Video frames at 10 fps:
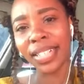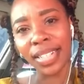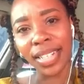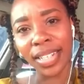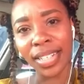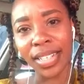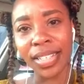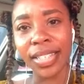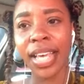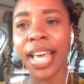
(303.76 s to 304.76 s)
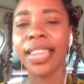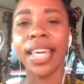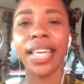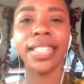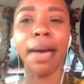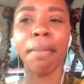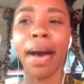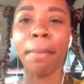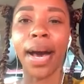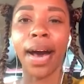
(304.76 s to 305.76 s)
jeans, things that
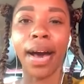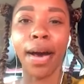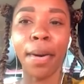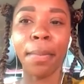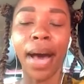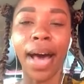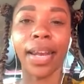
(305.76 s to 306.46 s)
my mom,